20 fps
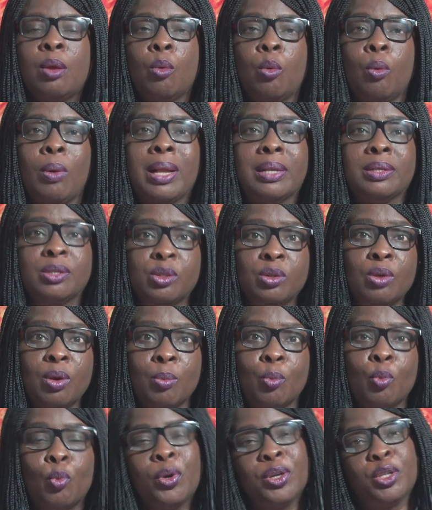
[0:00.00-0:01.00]
while
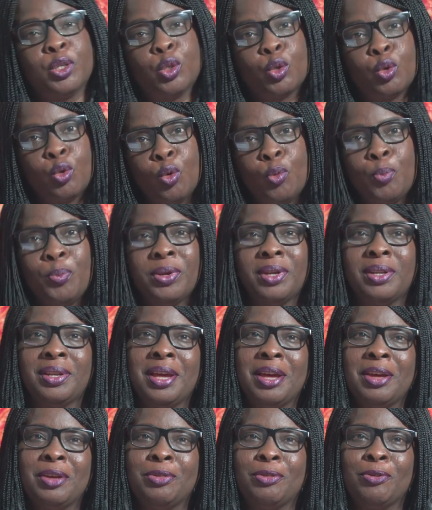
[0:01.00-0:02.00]
some were scooping
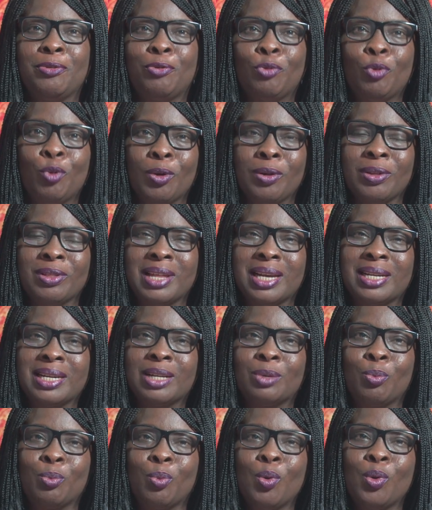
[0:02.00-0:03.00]
the fuel that
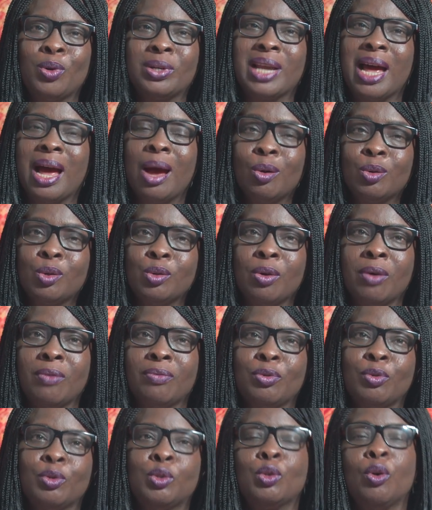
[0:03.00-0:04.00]
had poured out of
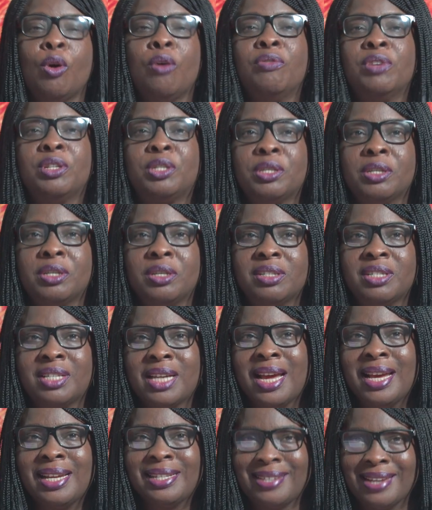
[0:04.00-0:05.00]
those overturned
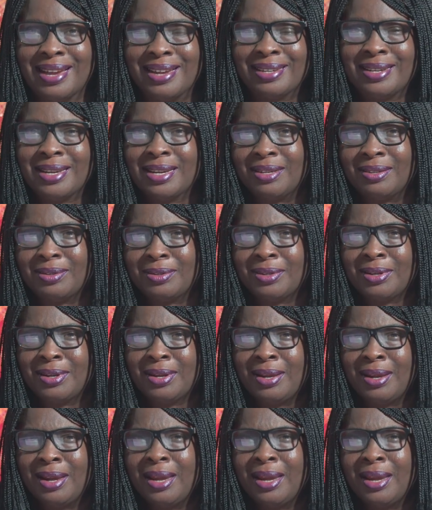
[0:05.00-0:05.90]
tankers.